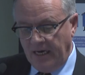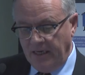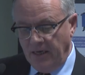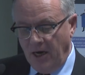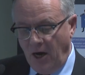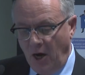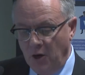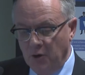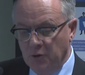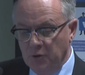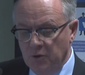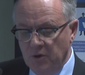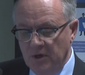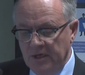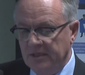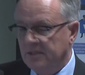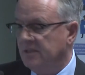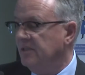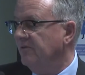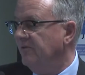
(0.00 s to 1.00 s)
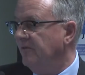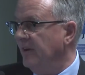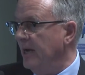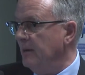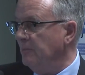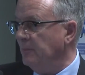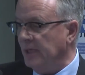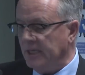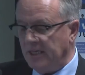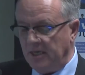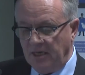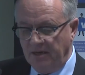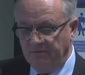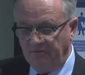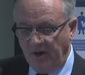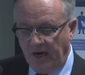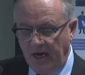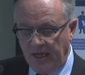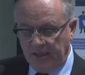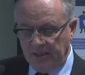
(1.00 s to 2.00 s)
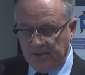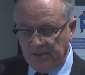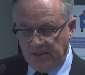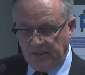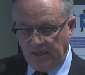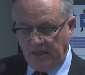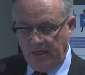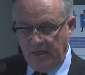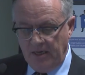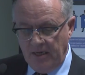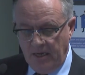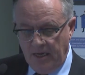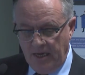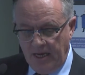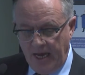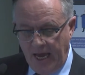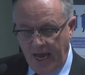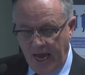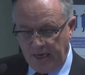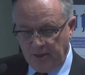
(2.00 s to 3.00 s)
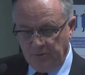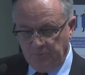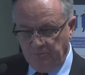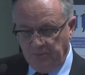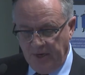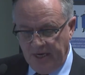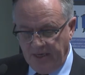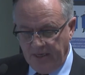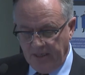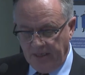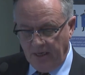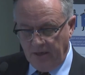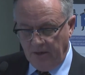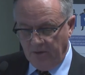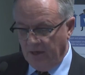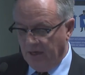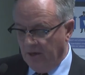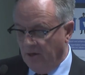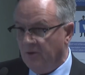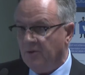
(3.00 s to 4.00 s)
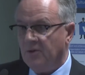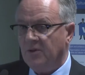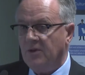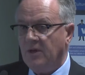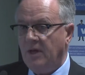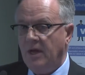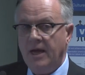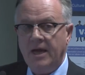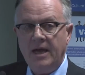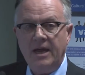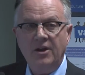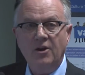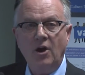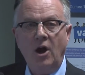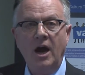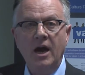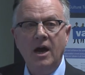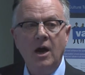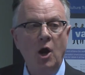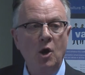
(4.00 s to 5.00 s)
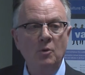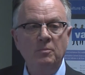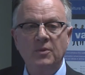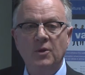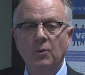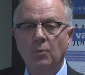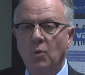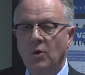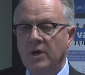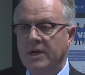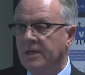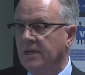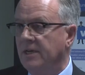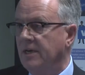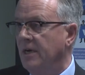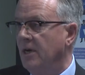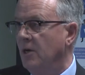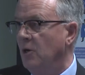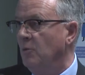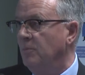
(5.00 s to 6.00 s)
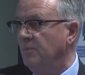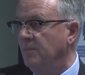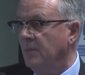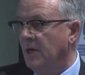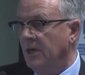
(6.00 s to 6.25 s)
no to family violence at Bendigo Health, and I hope that we can help